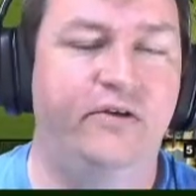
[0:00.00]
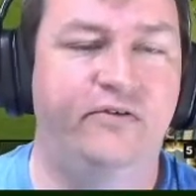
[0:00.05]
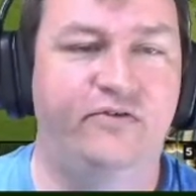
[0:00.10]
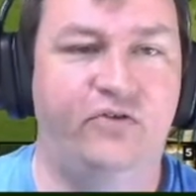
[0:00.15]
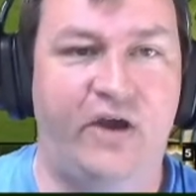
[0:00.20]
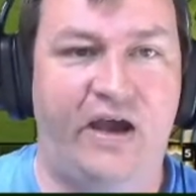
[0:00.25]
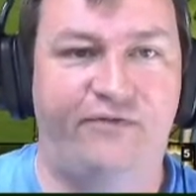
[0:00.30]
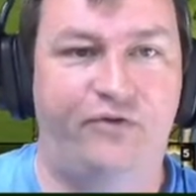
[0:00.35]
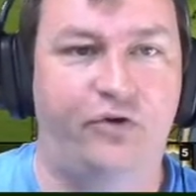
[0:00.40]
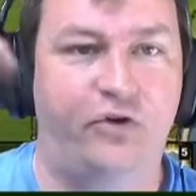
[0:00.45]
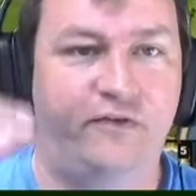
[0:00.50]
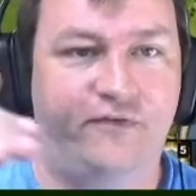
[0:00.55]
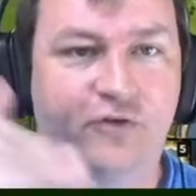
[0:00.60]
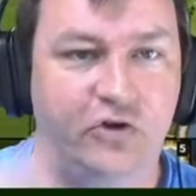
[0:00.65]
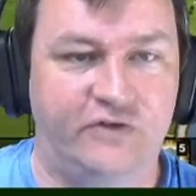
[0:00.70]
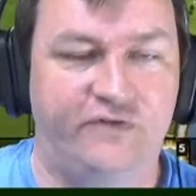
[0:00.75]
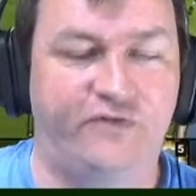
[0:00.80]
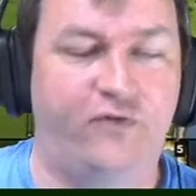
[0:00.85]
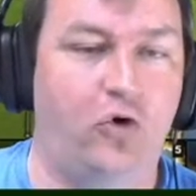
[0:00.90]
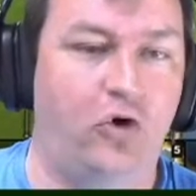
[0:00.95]
So after the
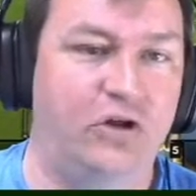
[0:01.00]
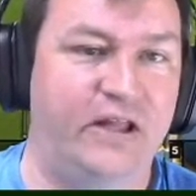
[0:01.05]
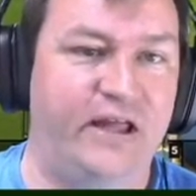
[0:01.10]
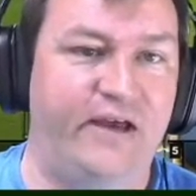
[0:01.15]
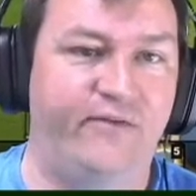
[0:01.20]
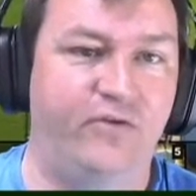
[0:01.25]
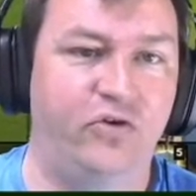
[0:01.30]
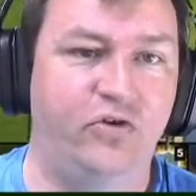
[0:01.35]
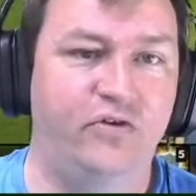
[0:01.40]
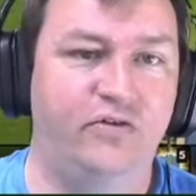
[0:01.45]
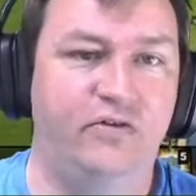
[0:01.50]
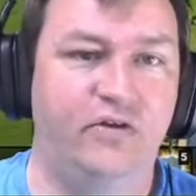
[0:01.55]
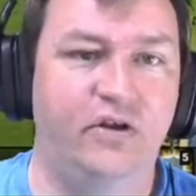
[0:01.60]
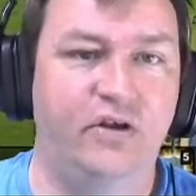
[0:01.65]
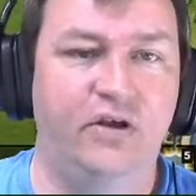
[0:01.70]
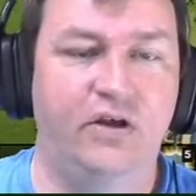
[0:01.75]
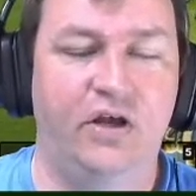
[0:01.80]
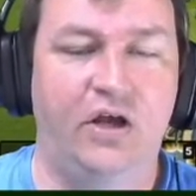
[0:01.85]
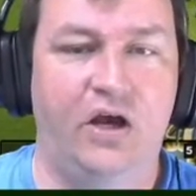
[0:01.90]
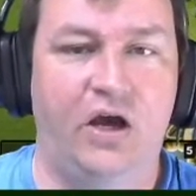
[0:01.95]
first 4 levels,
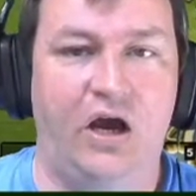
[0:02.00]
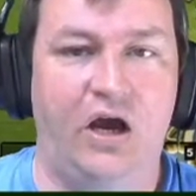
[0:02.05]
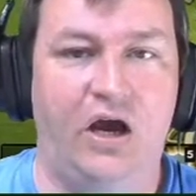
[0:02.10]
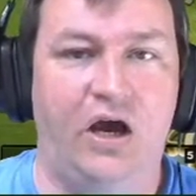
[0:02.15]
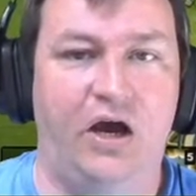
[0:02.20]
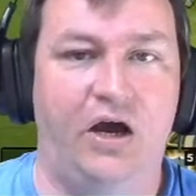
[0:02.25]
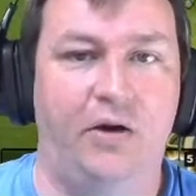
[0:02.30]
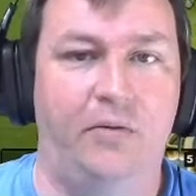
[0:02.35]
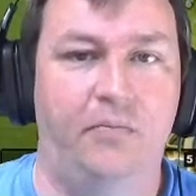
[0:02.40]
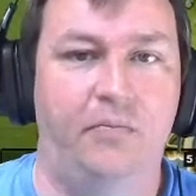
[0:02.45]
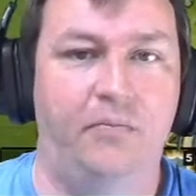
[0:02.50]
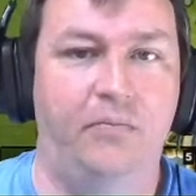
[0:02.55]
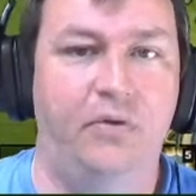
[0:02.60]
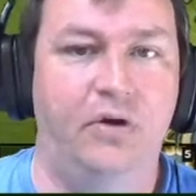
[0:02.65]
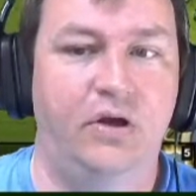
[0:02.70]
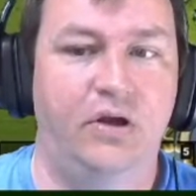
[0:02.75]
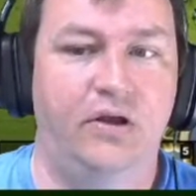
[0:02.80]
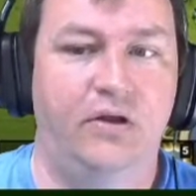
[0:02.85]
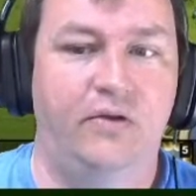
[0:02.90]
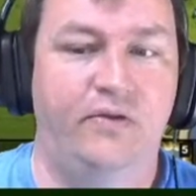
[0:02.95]

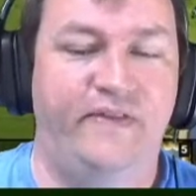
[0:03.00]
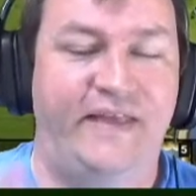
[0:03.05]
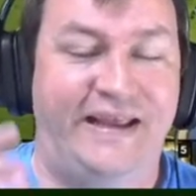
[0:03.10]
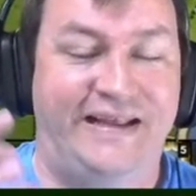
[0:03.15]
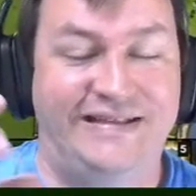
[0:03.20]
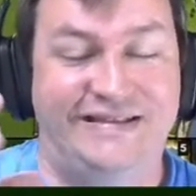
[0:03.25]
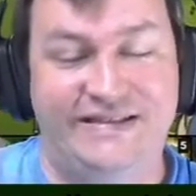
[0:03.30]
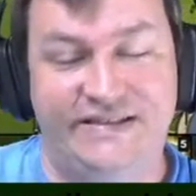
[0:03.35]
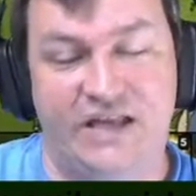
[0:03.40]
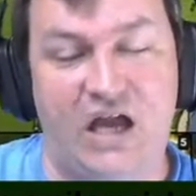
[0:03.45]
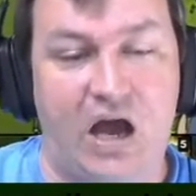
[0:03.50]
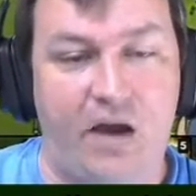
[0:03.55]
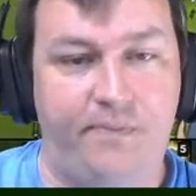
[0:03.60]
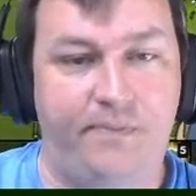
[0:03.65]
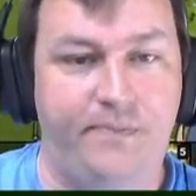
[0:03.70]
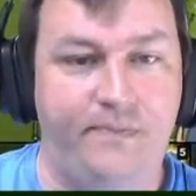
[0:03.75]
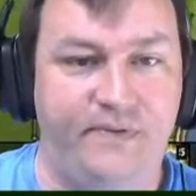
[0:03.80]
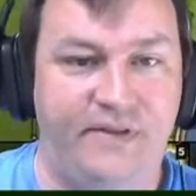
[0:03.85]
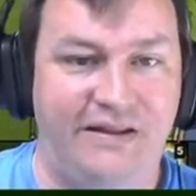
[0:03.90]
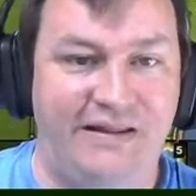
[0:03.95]
they can
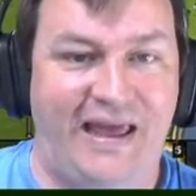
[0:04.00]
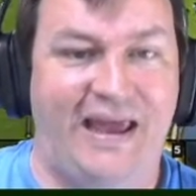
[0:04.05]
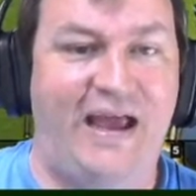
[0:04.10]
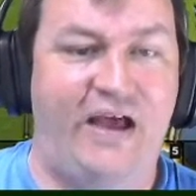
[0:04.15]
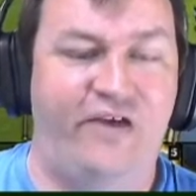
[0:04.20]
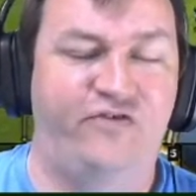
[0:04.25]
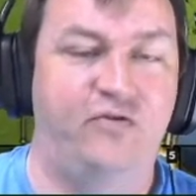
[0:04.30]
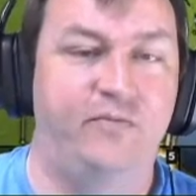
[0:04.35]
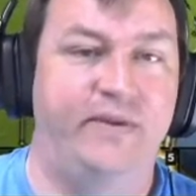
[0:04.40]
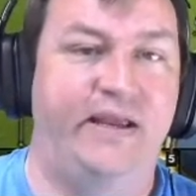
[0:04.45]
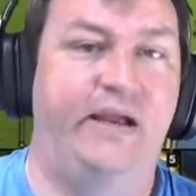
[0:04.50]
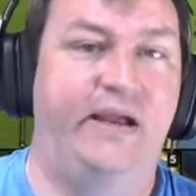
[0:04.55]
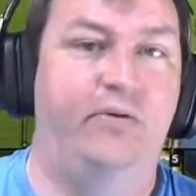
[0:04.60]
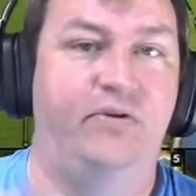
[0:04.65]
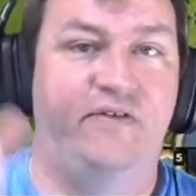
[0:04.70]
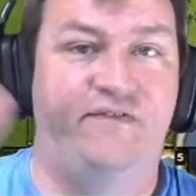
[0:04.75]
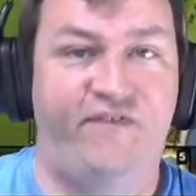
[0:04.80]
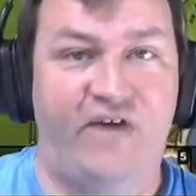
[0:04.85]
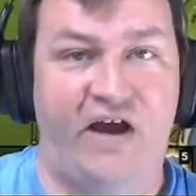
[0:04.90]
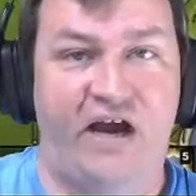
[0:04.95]
stop the lighthouse from being
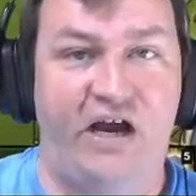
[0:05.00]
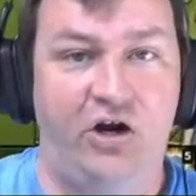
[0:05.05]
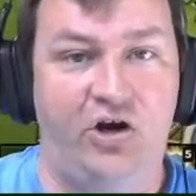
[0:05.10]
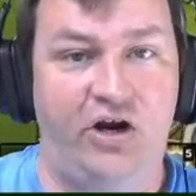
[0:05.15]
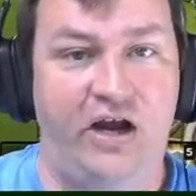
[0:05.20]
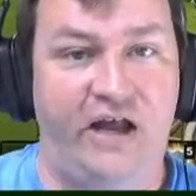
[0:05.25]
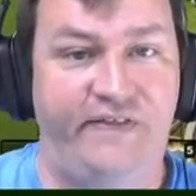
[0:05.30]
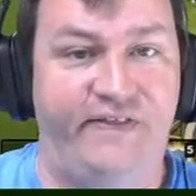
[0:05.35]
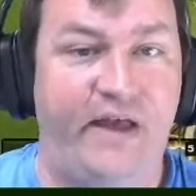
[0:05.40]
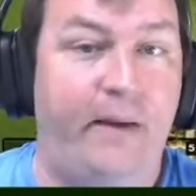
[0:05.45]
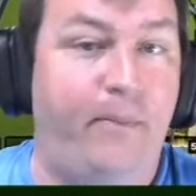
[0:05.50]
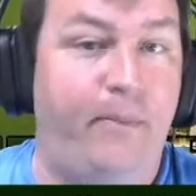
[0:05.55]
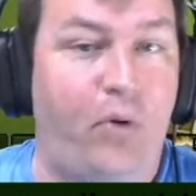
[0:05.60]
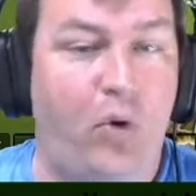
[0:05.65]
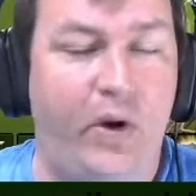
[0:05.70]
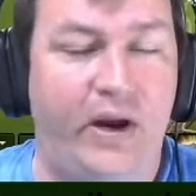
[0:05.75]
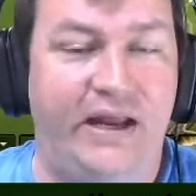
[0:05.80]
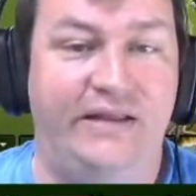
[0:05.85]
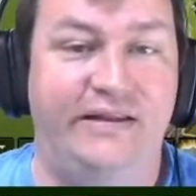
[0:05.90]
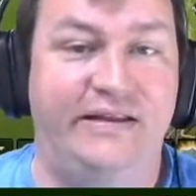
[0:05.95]
able to fire at that
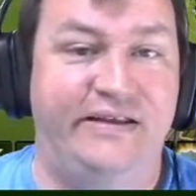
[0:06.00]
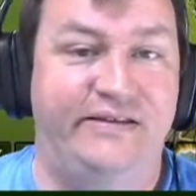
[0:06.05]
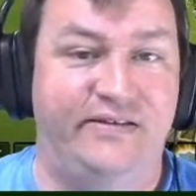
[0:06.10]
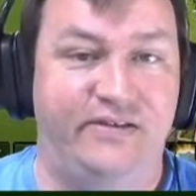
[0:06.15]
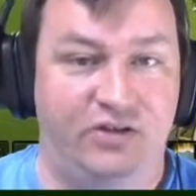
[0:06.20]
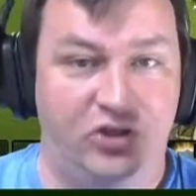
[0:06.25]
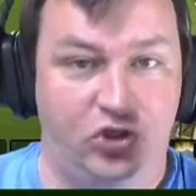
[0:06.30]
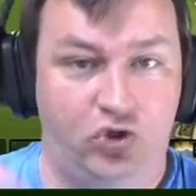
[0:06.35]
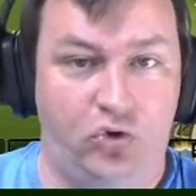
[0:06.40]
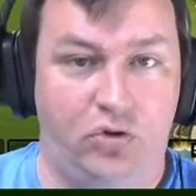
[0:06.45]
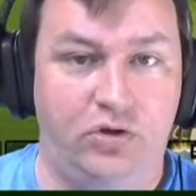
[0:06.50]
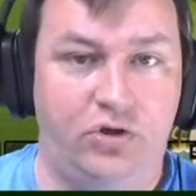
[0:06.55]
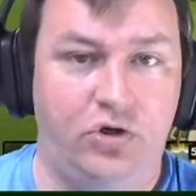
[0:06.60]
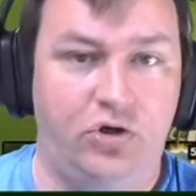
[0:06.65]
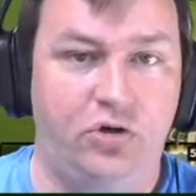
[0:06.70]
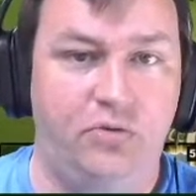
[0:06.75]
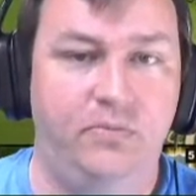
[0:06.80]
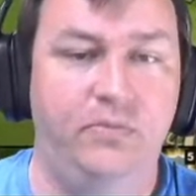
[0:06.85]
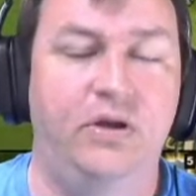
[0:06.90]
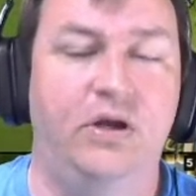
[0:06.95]
point, at least in the short
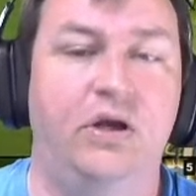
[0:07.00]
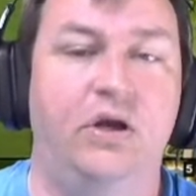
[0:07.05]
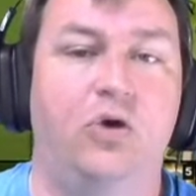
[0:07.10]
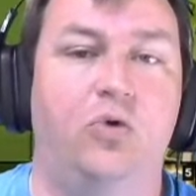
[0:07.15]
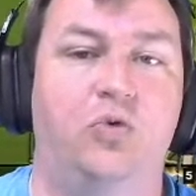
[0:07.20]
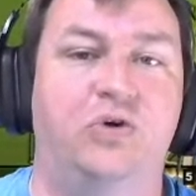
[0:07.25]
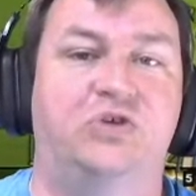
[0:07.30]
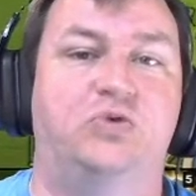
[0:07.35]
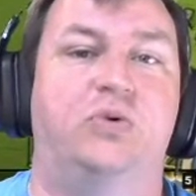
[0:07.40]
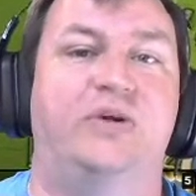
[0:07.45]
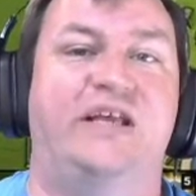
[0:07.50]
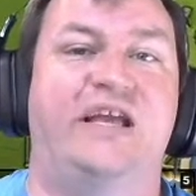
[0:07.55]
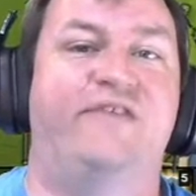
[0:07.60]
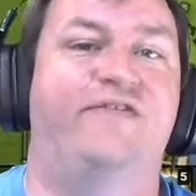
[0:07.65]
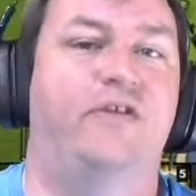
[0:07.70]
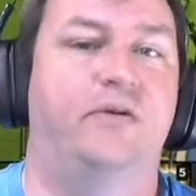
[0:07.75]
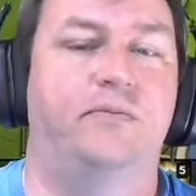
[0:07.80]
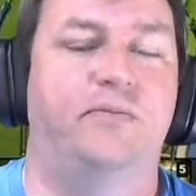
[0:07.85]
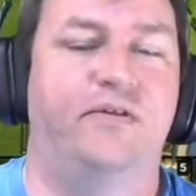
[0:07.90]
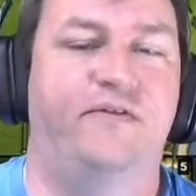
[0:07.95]
term, which would
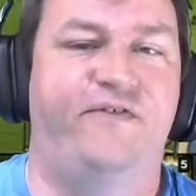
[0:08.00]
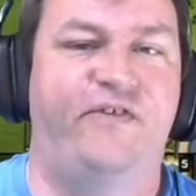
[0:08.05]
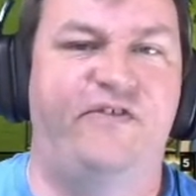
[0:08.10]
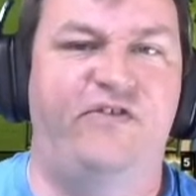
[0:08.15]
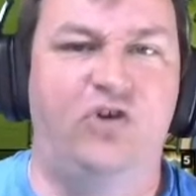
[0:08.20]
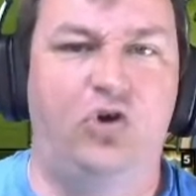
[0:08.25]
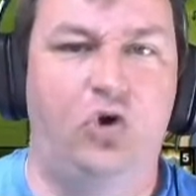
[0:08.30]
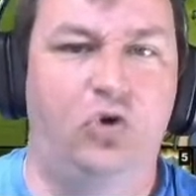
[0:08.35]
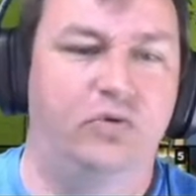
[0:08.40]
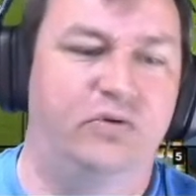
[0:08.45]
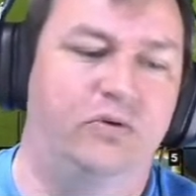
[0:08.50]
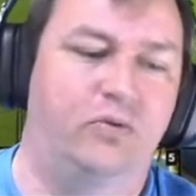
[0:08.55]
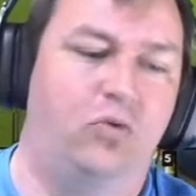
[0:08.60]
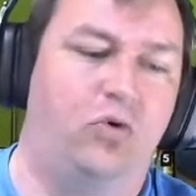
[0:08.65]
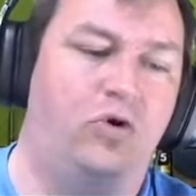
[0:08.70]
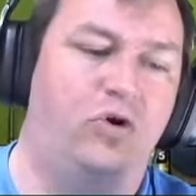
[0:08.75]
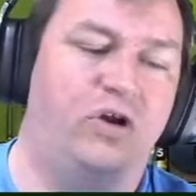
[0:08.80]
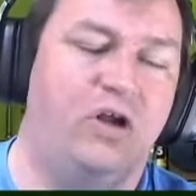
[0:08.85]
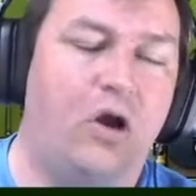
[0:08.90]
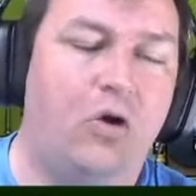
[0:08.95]
give them the 50 gold
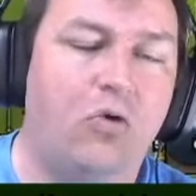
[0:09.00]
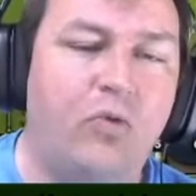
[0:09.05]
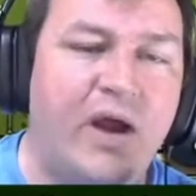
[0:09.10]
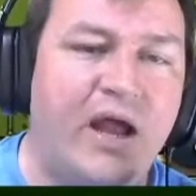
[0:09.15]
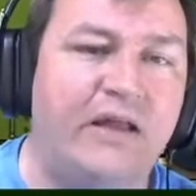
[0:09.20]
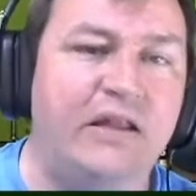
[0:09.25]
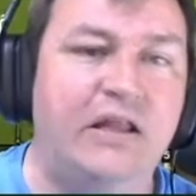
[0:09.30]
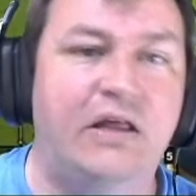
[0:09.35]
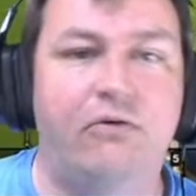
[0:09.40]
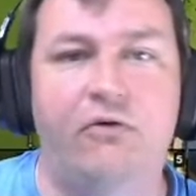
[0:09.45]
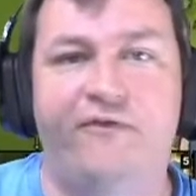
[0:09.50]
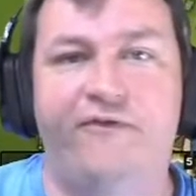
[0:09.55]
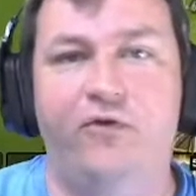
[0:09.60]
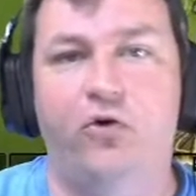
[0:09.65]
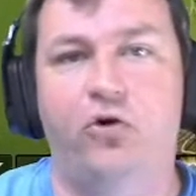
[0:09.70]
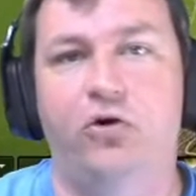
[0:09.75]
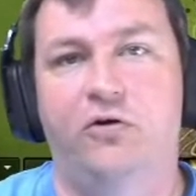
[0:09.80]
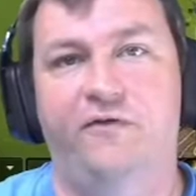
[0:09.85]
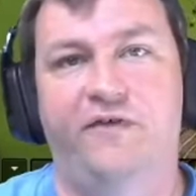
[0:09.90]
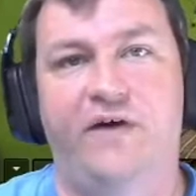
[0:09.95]
reward around level
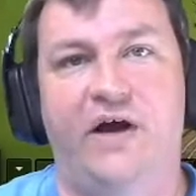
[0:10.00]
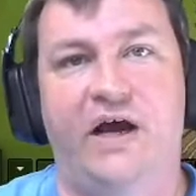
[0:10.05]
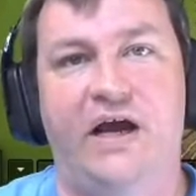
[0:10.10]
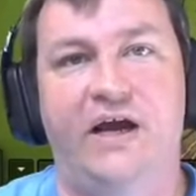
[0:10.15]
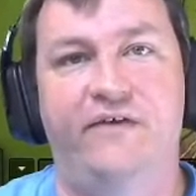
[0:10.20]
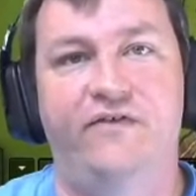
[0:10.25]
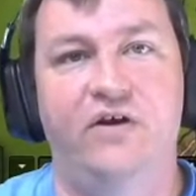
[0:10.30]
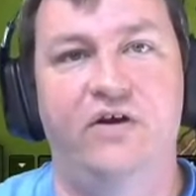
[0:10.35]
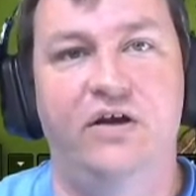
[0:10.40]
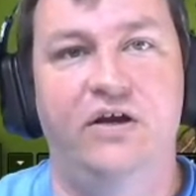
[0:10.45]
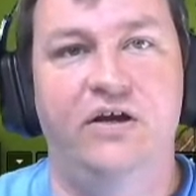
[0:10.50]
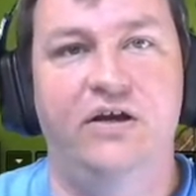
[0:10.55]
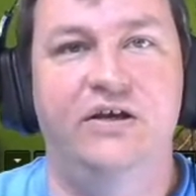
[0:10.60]
4 or 5.